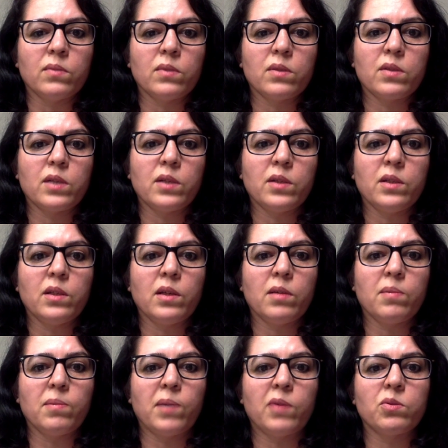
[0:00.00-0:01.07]
certain
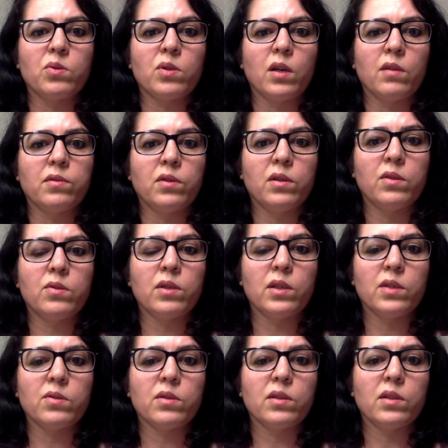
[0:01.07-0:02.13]
amounts of these
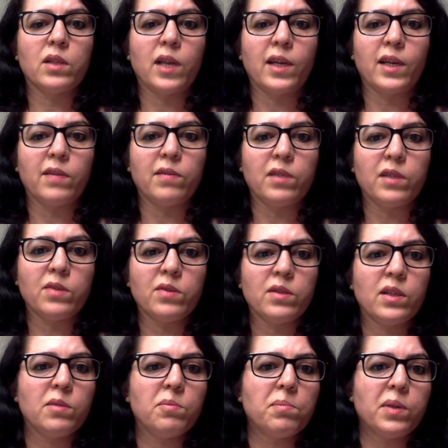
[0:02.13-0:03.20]
risks that I have
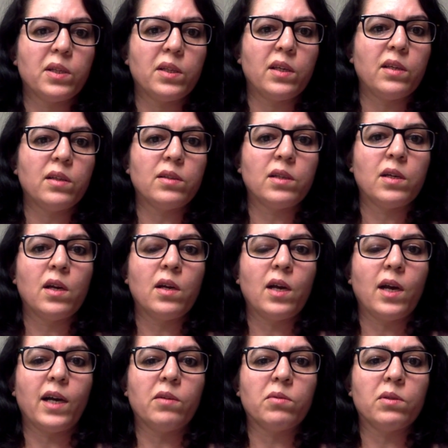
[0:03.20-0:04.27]
listed, but here
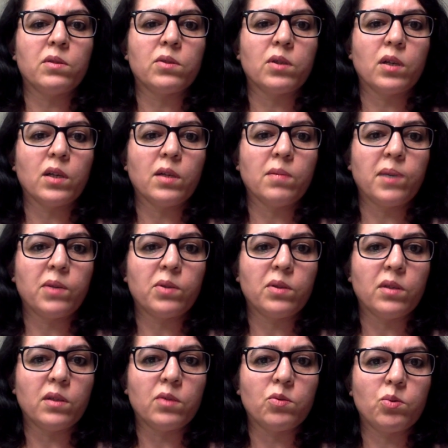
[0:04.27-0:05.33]
I will talk about
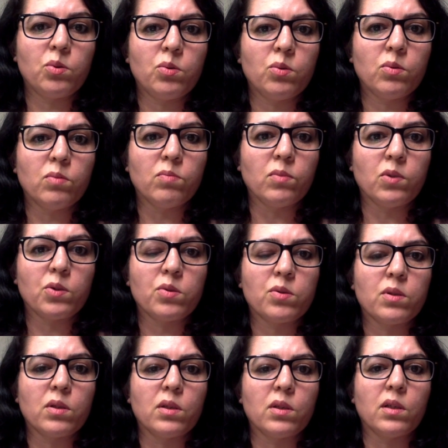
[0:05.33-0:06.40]
the two most
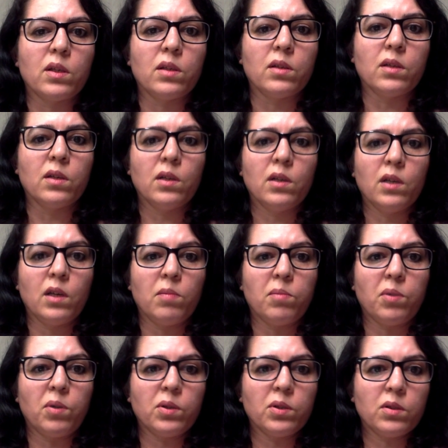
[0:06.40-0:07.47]

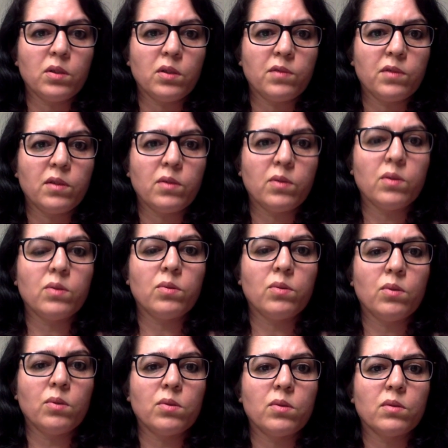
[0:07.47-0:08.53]
important of
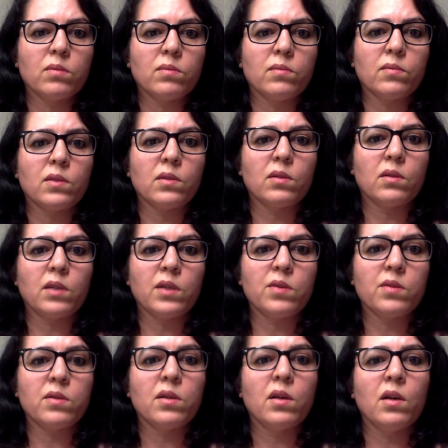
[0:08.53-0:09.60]
those
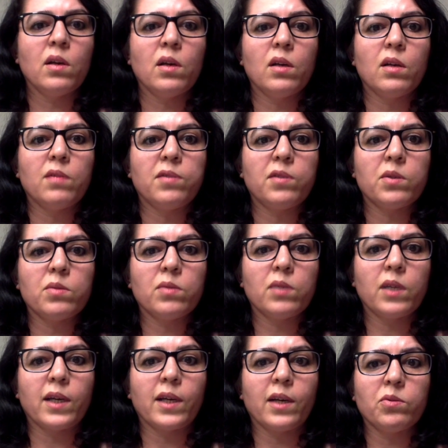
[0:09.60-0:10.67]
risks. First one,
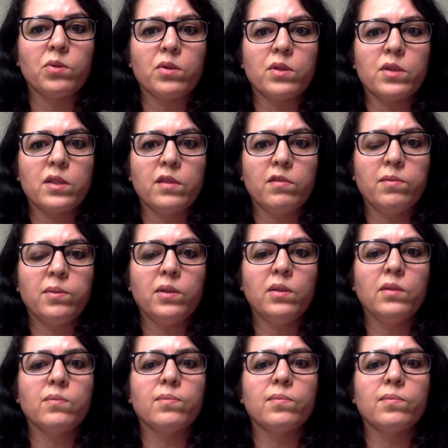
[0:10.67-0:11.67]
accounts receivable.